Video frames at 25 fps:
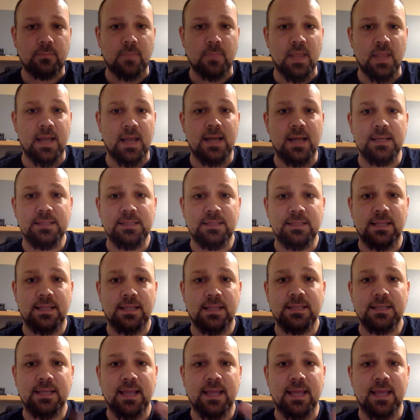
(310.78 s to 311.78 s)

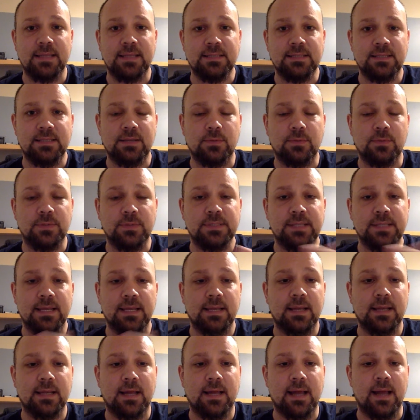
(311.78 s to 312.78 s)

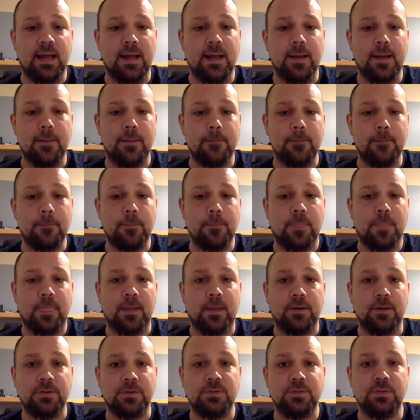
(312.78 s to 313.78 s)
sequencing
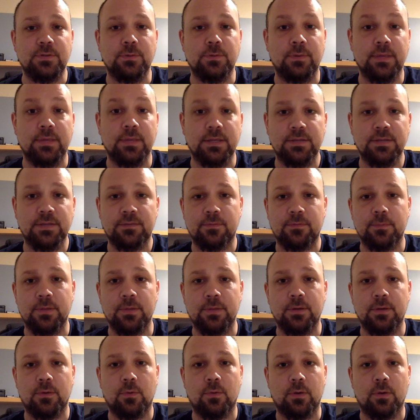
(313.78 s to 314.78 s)
are two things from
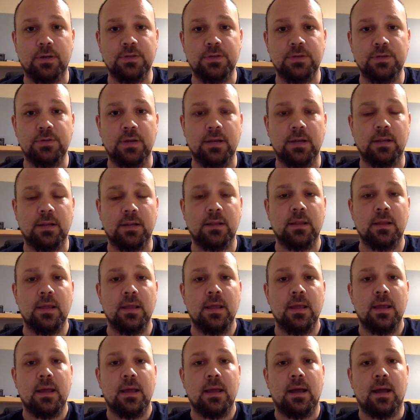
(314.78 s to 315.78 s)
the orchestrating
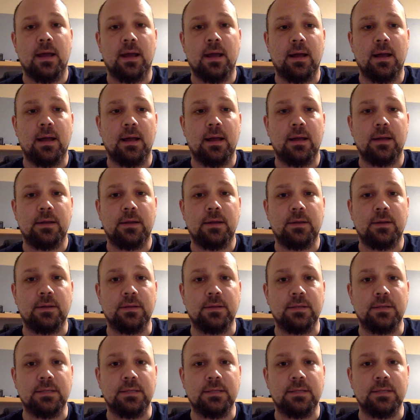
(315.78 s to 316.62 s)
good